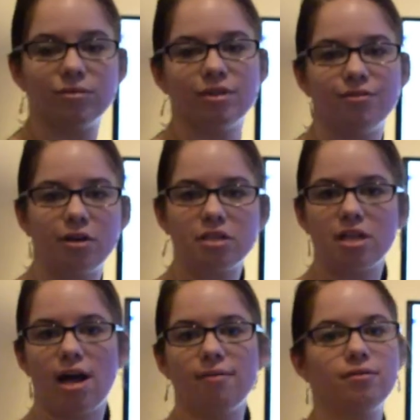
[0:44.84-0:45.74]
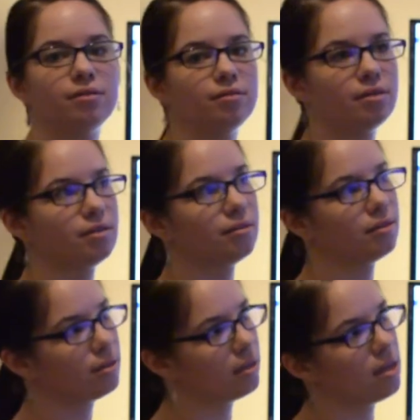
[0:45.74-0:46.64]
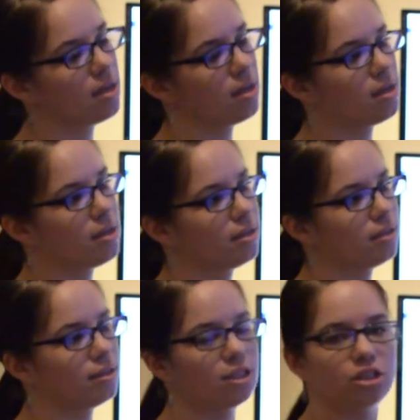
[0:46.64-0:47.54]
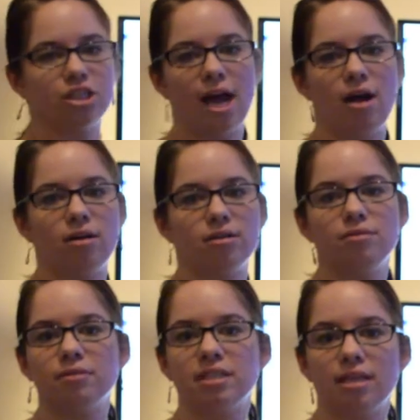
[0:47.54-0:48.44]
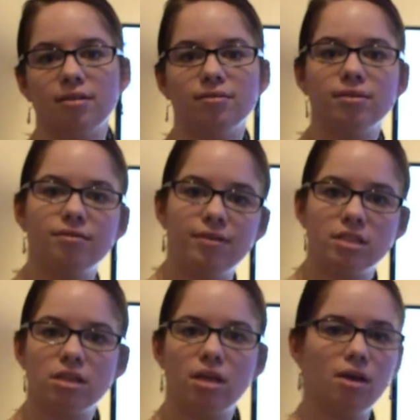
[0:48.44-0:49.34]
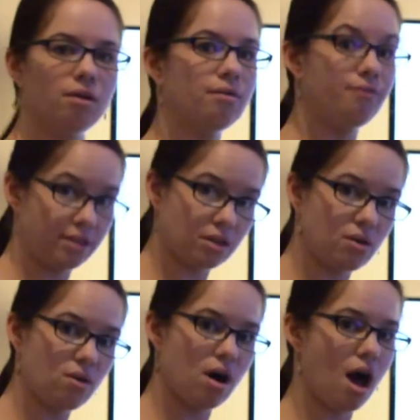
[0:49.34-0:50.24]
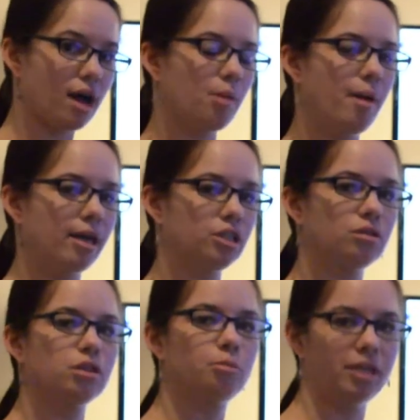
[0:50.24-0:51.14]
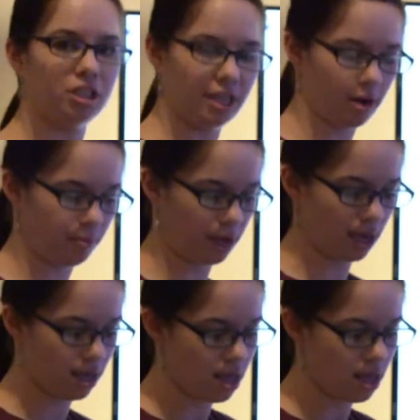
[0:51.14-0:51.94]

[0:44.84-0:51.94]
first off, does your child receive physical occupational speech therapy?